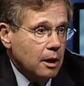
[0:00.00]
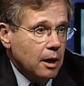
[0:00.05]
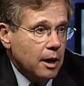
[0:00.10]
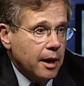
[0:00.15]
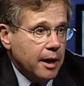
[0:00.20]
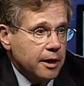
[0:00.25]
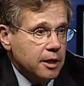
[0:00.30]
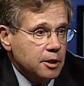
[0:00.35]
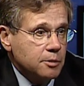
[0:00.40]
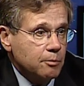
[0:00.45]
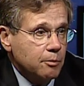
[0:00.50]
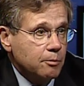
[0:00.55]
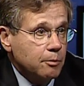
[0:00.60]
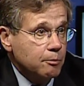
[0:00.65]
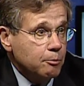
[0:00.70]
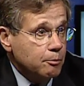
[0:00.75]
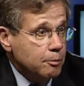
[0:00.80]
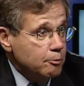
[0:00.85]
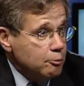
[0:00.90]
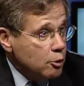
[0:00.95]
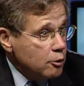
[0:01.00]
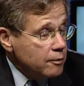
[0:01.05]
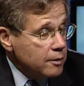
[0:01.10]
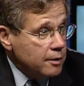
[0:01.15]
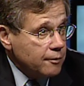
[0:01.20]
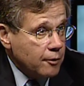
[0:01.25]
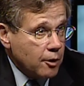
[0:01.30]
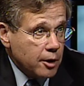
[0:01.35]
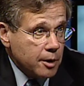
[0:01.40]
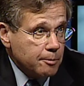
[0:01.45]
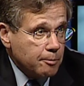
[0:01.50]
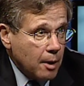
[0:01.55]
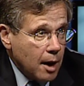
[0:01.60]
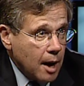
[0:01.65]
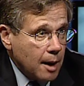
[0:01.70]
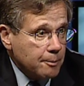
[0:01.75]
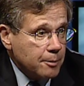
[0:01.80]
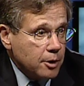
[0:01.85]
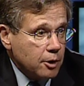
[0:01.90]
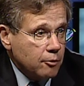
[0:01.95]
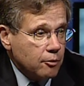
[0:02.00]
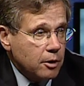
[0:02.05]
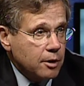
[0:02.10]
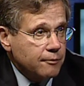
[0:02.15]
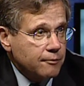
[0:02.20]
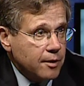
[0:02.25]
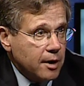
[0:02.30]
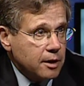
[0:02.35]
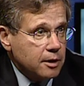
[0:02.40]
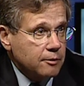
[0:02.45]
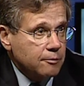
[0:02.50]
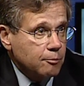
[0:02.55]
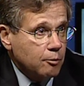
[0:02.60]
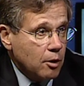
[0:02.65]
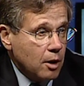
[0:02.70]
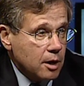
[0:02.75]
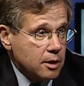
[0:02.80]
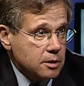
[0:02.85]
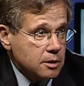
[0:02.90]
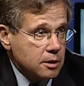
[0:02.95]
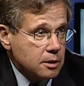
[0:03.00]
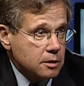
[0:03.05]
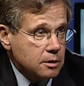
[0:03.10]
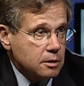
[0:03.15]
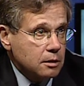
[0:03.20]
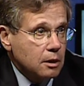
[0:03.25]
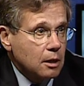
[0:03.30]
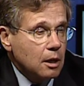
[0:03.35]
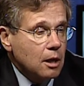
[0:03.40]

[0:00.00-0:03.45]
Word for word: It has proven a very popular and effective process.